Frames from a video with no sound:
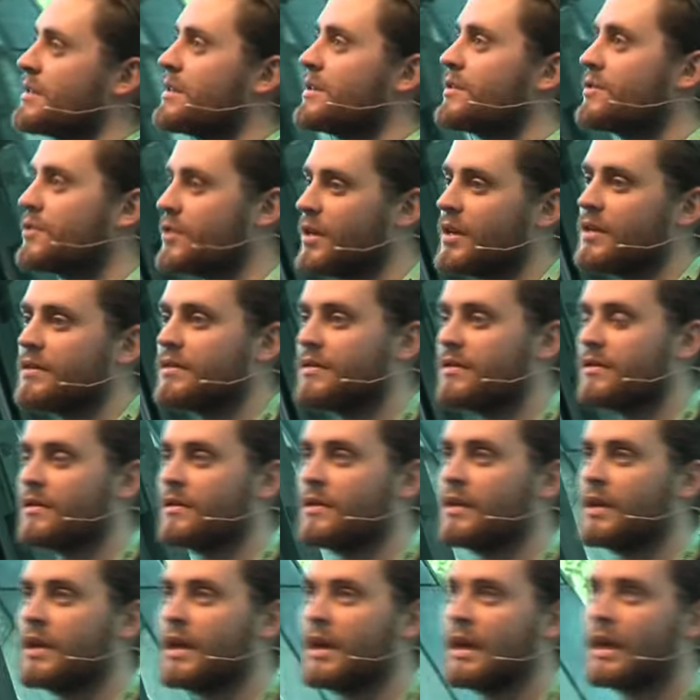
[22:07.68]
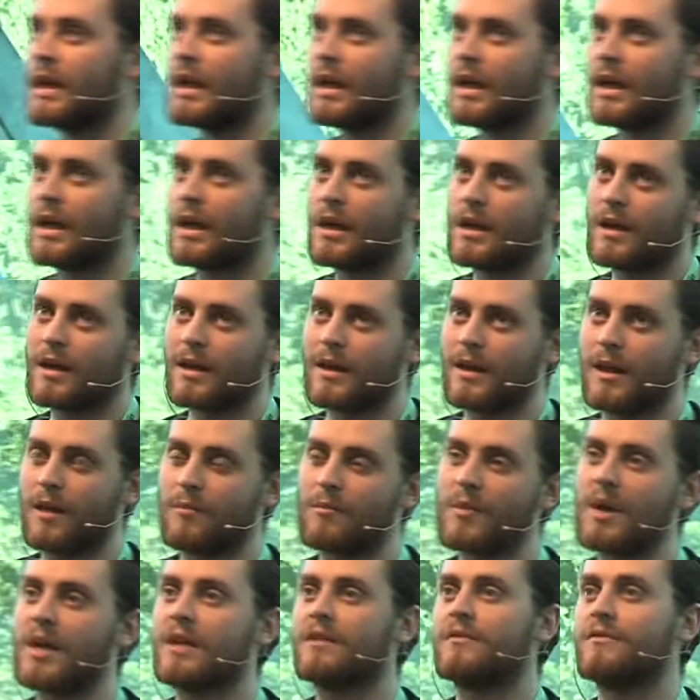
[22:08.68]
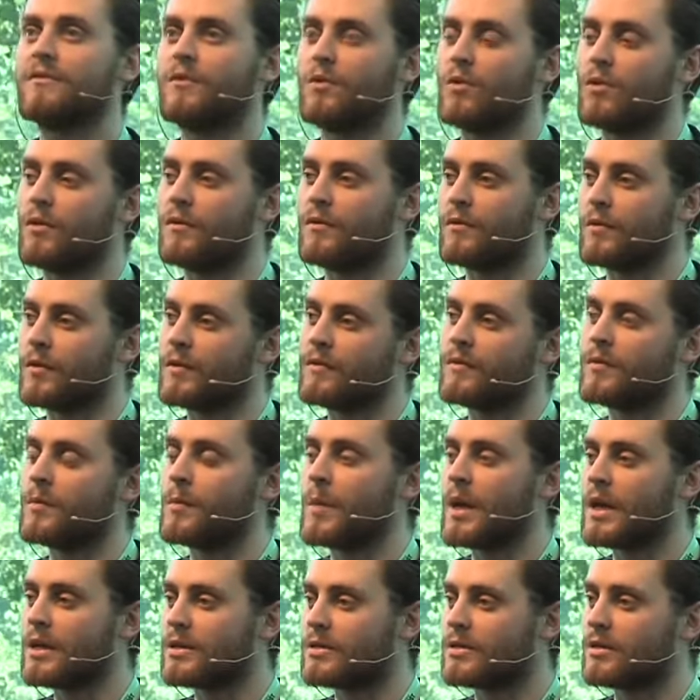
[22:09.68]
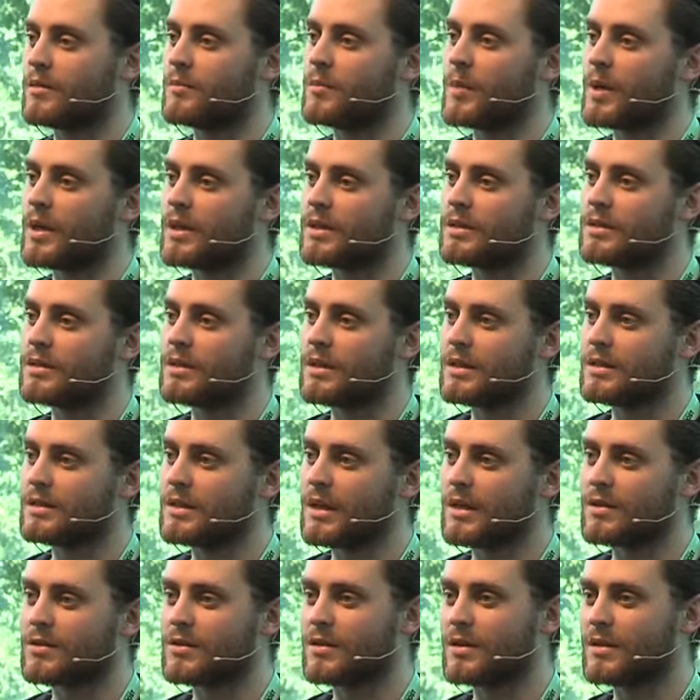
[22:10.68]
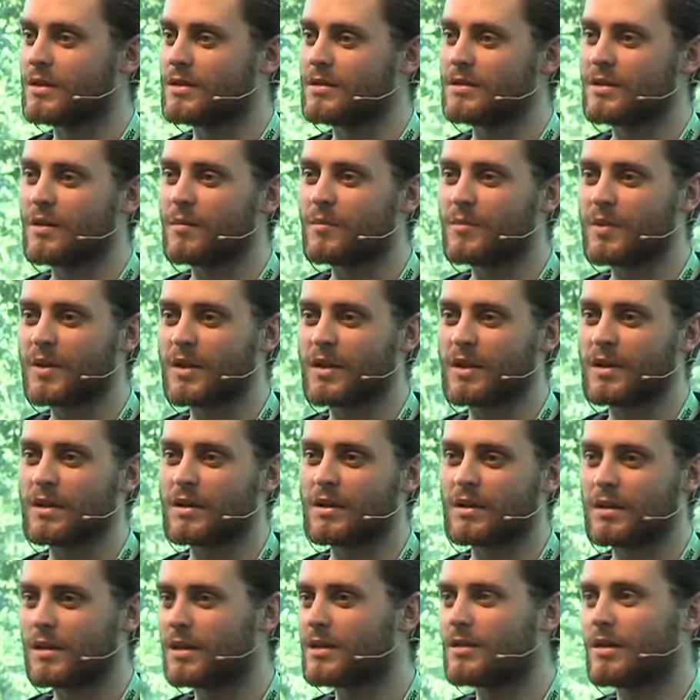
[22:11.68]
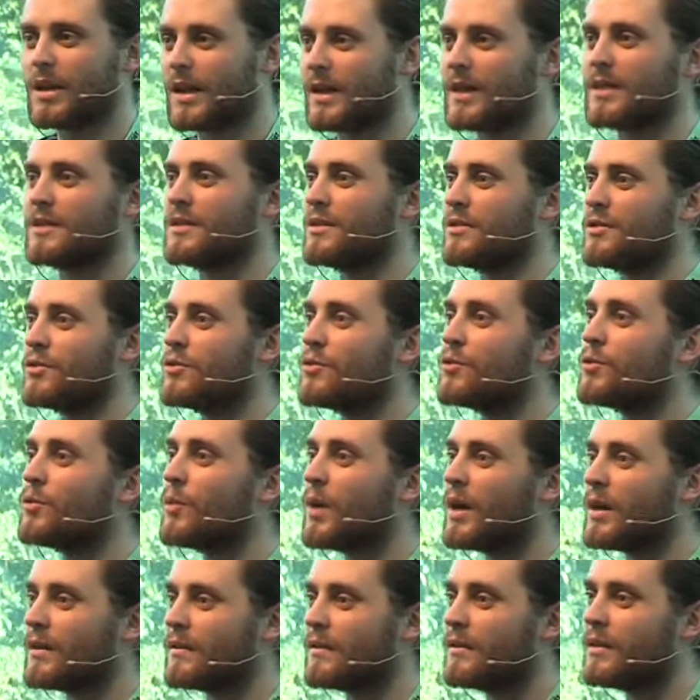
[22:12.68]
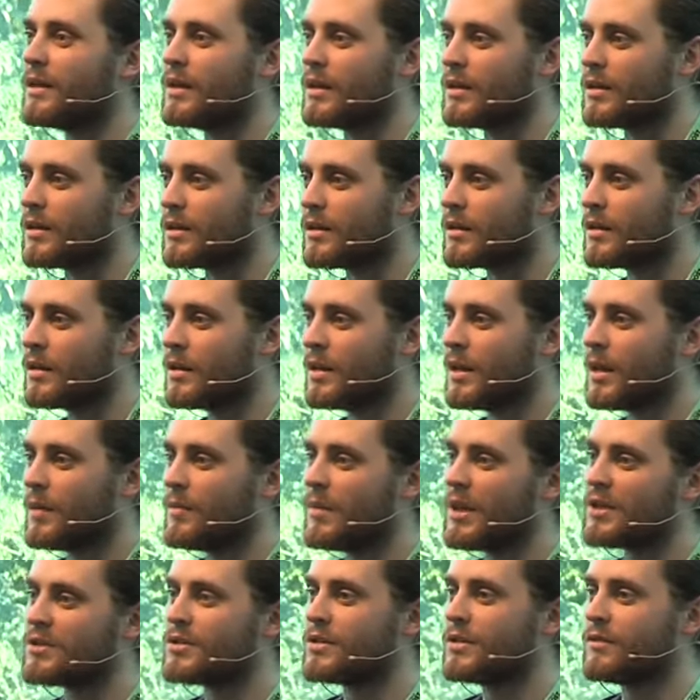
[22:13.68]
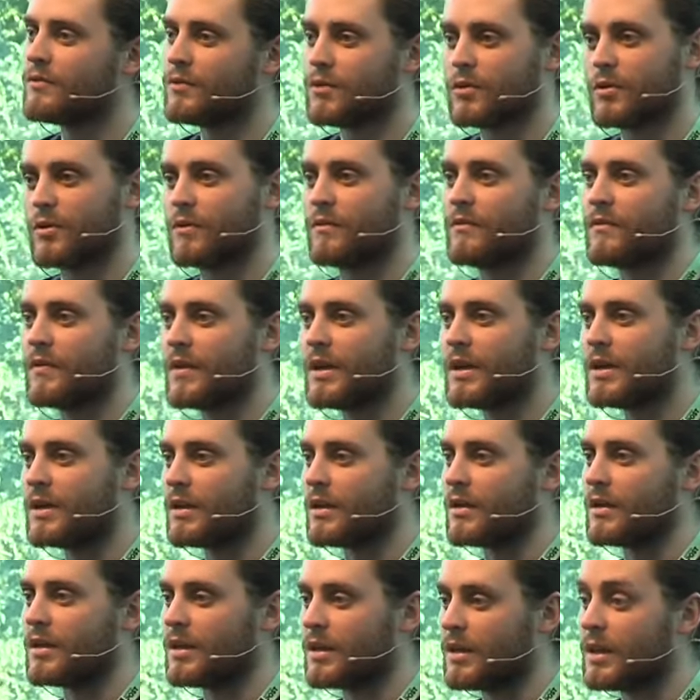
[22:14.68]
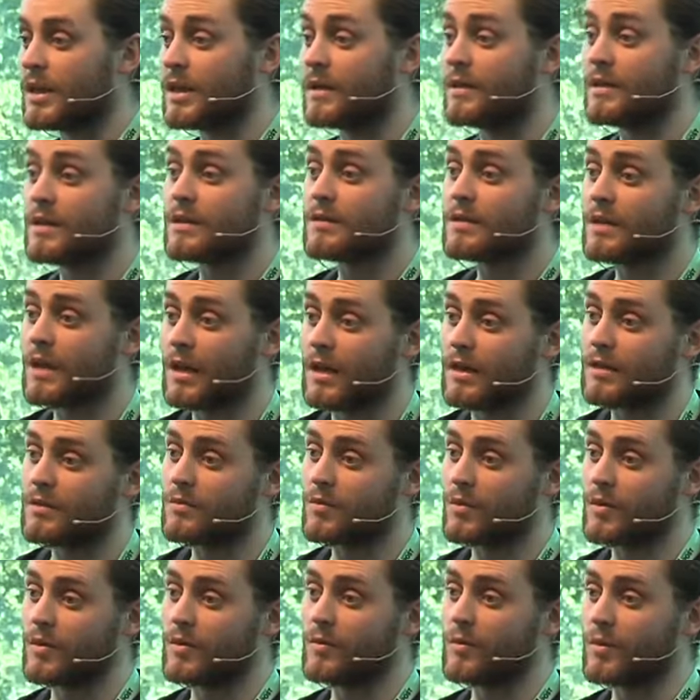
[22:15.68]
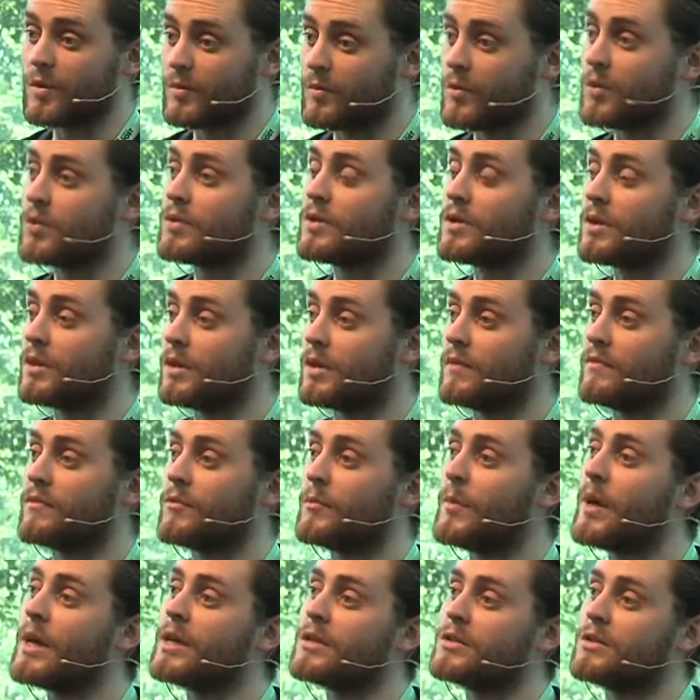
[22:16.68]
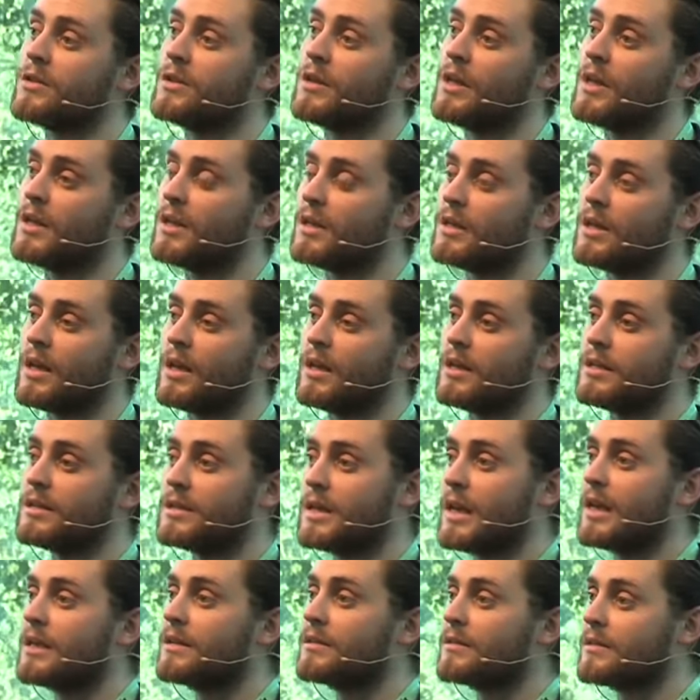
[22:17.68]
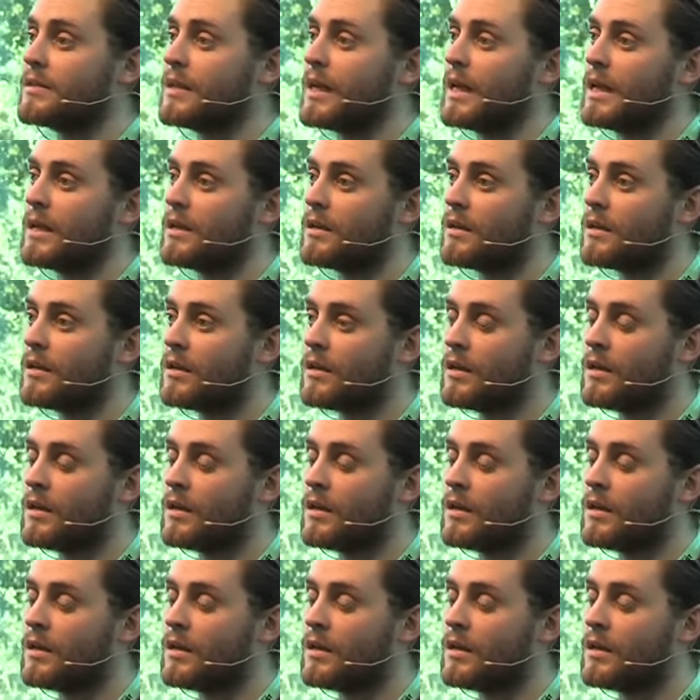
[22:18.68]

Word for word: isn't just uh, a metaphor for information, but it's, it's actually something, it, like it's a two-way thing. Imagine if you could feed it, in this case, with, with musical information, and it, and it takes that